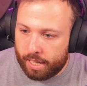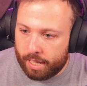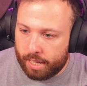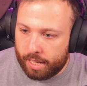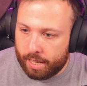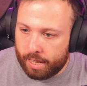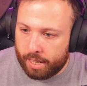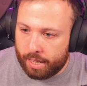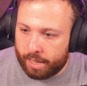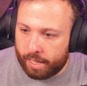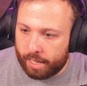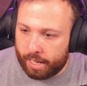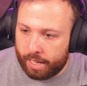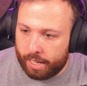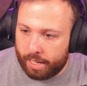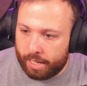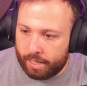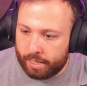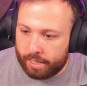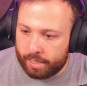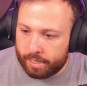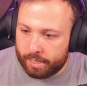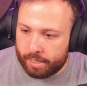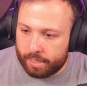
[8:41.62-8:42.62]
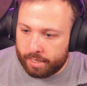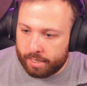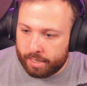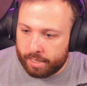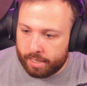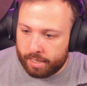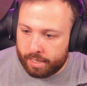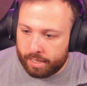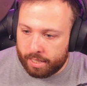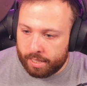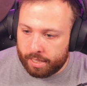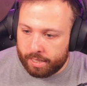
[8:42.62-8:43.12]
they
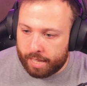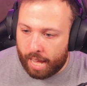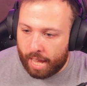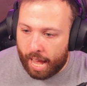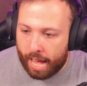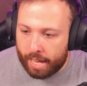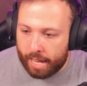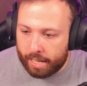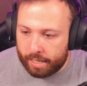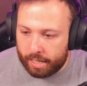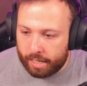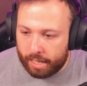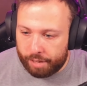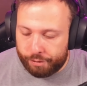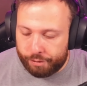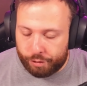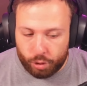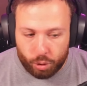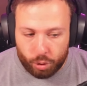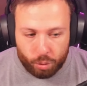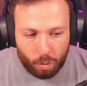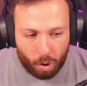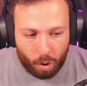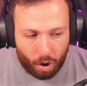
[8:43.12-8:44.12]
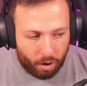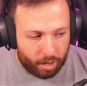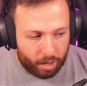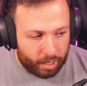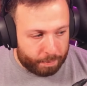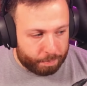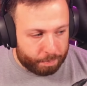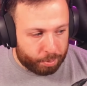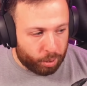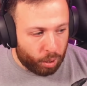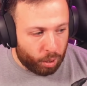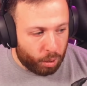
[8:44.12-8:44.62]
that if you are a
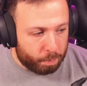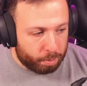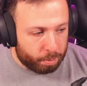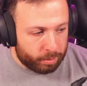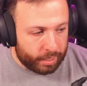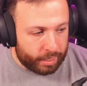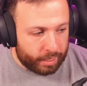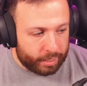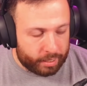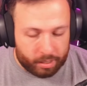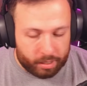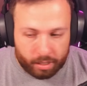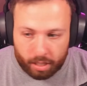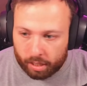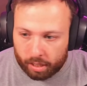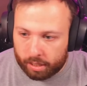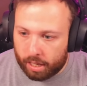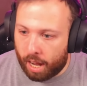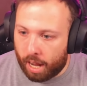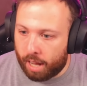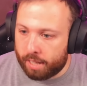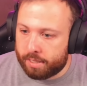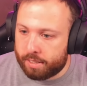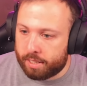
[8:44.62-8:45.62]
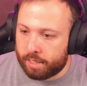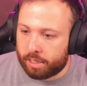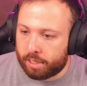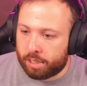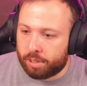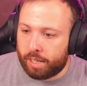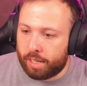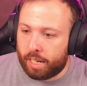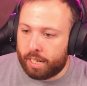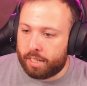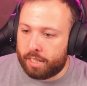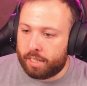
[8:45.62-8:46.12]
pro player, a content
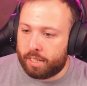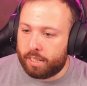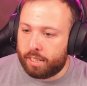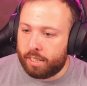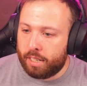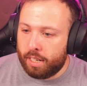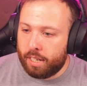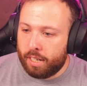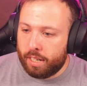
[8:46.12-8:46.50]
creator,